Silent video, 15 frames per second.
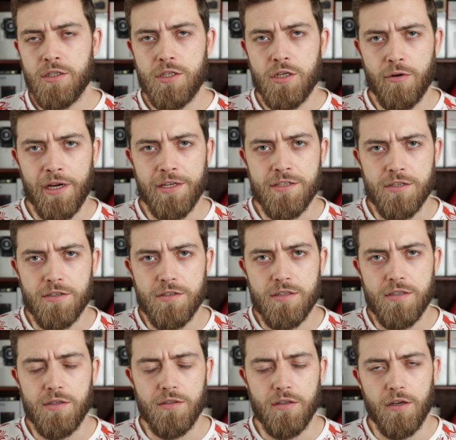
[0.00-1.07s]
Two answers
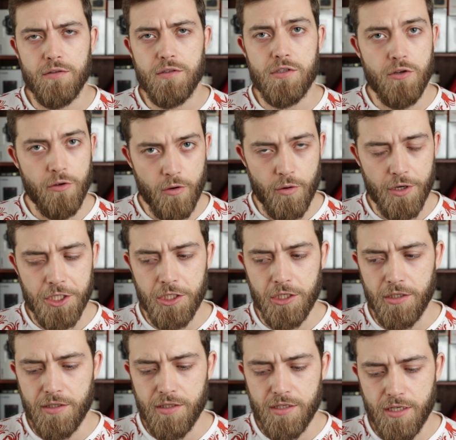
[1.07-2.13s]
to those two
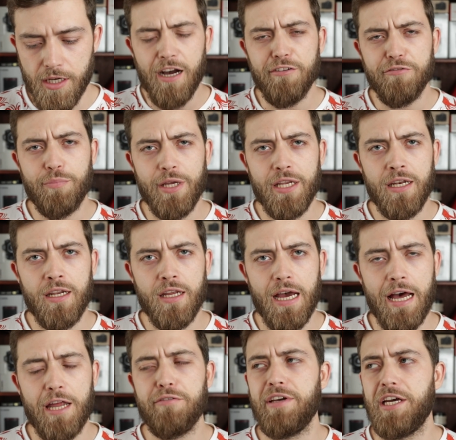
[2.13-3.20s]
questions. I've been
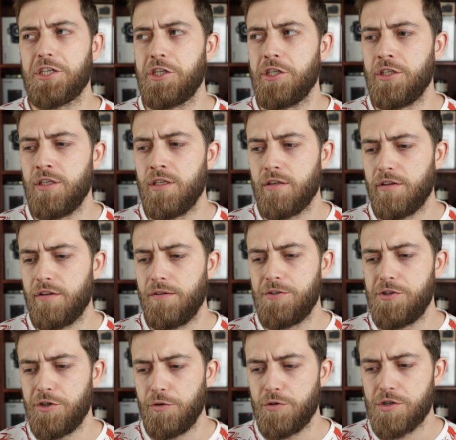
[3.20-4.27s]
out of action
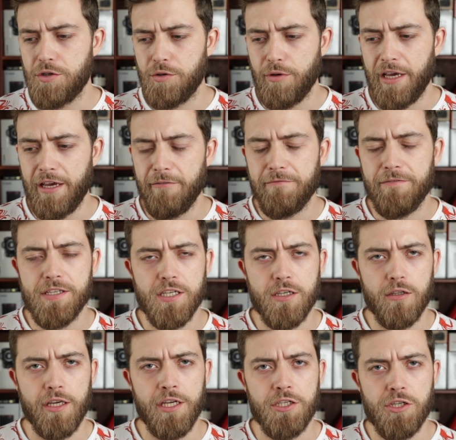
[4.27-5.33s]
due to a
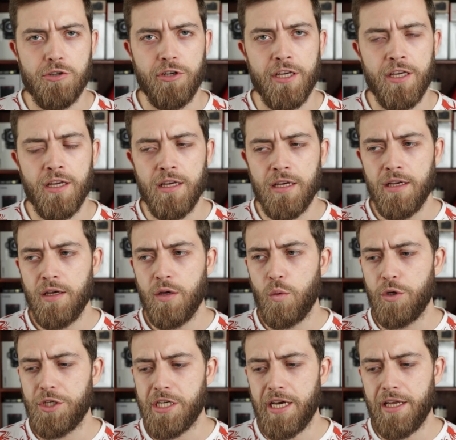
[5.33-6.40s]
physical injury,
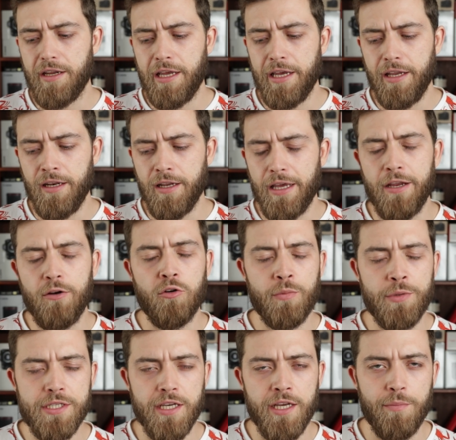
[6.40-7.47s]
which had an
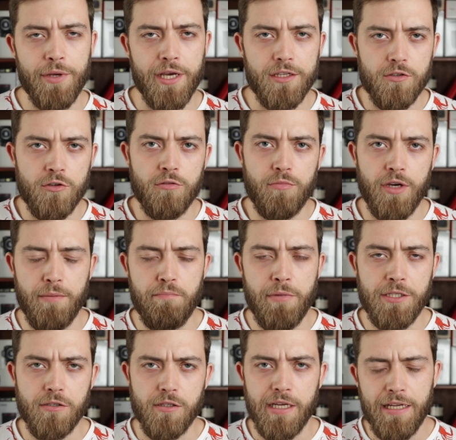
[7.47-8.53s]
enormous impact on my
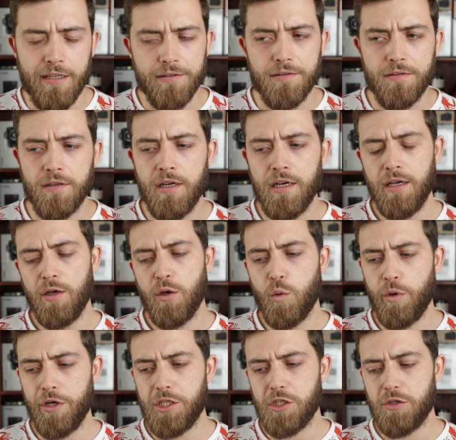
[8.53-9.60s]
mental health,
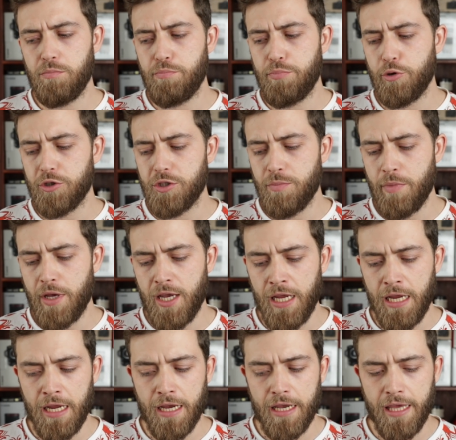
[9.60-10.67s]
which put
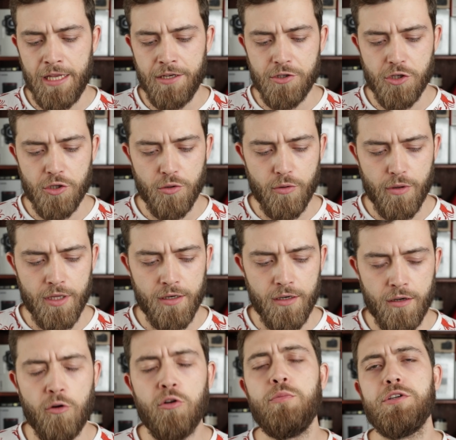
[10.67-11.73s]
me into an
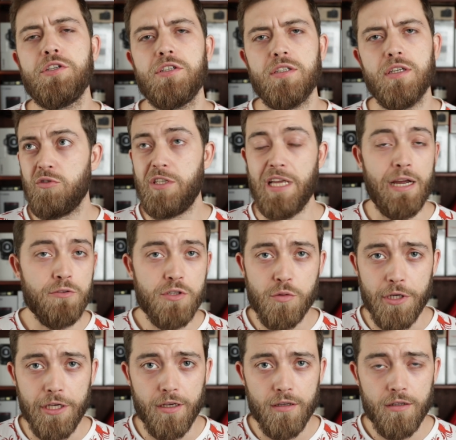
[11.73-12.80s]
enormous
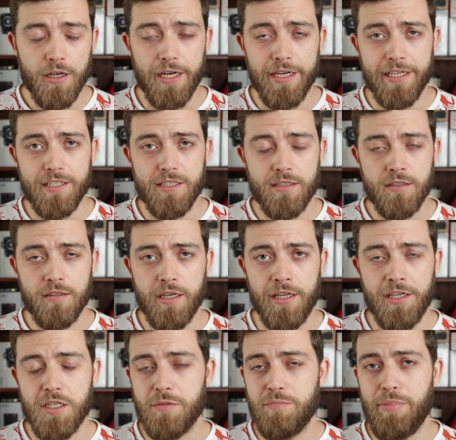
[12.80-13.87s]
downswing, I guess,
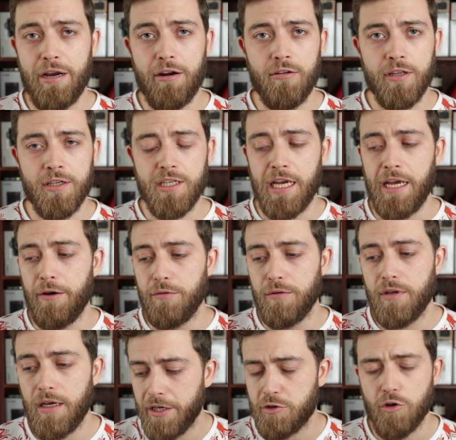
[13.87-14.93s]
kind of spiraling down.
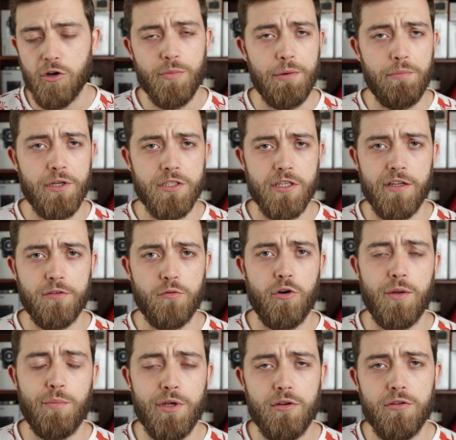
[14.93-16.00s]
I talk about mental health
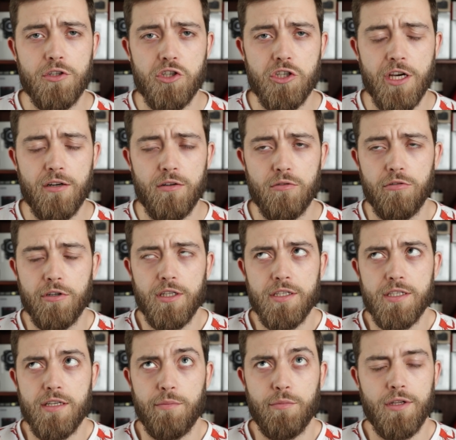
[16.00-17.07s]
quite a bit on this channel, or at
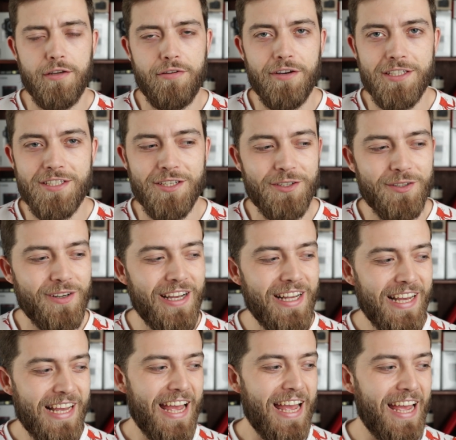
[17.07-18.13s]
least I believe I do,
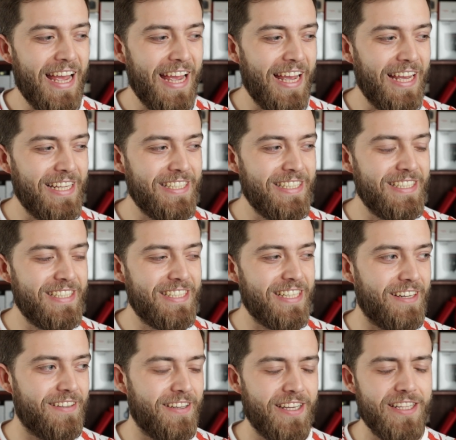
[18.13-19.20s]
and
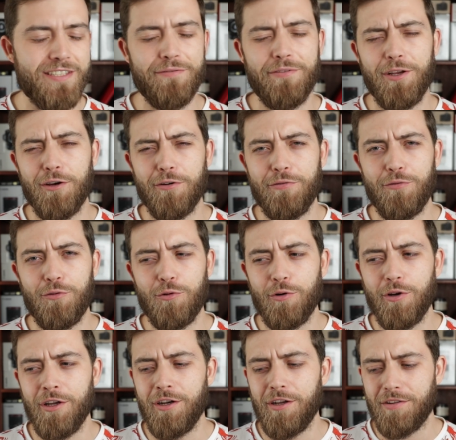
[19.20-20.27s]
I think it's a video
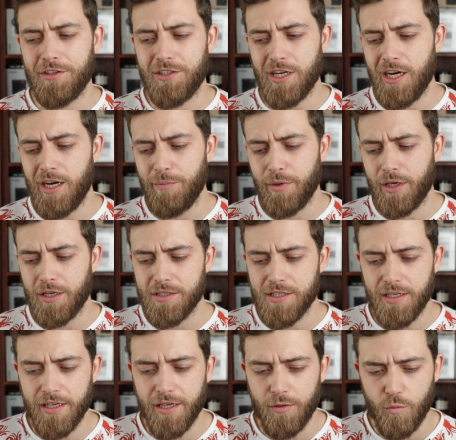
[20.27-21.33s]
for another time because
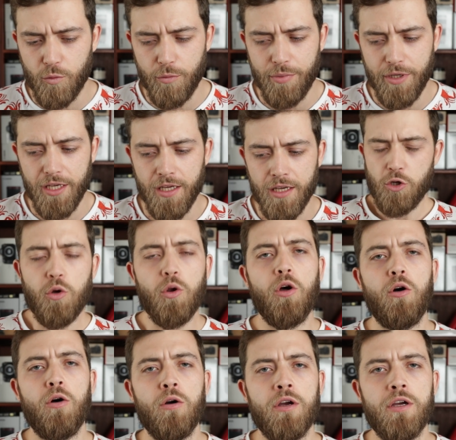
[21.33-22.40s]
it would be too
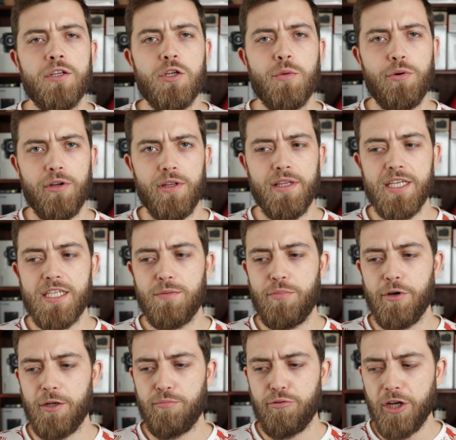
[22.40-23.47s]
long to put in this,
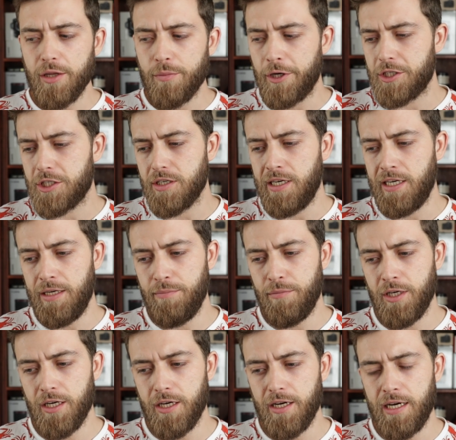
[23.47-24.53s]
but pretty much
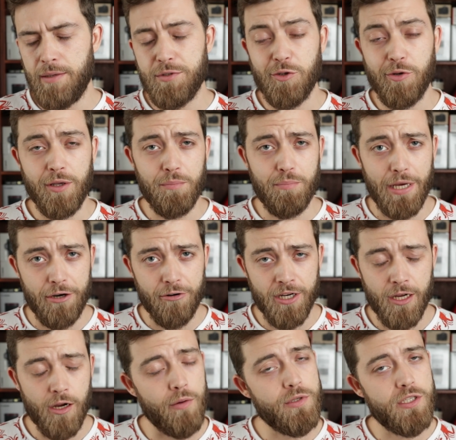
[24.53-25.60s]
I'm doing better
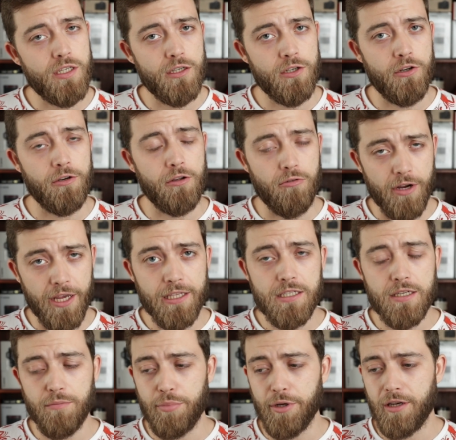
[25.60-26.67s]
now. I'm still not
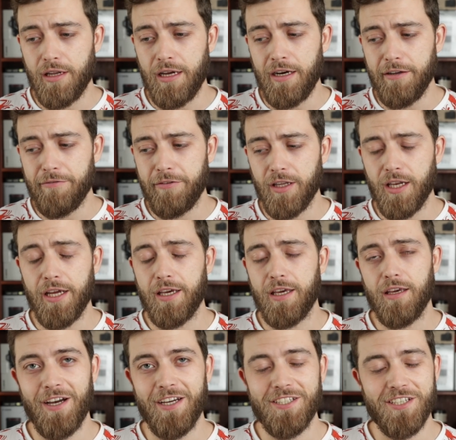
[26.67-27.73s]
great, but I feel
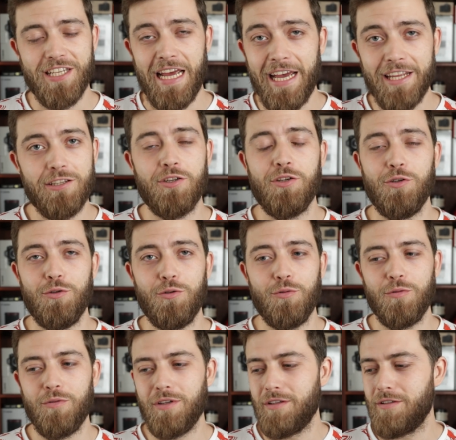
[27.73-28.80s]
like I just had
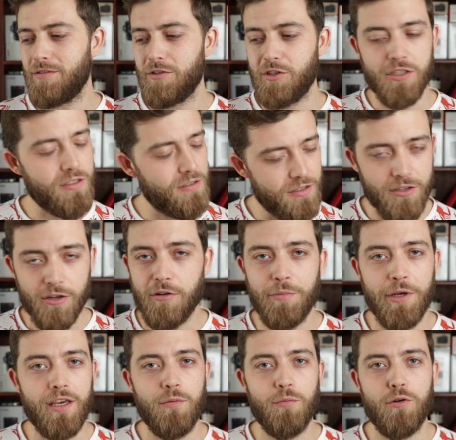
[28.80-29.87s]
to just start
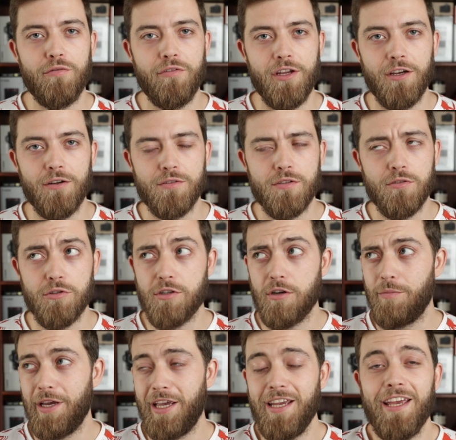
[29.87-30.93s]
making more videos, or
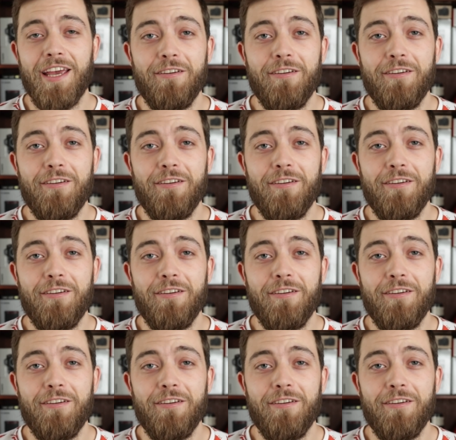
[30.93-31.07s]
start making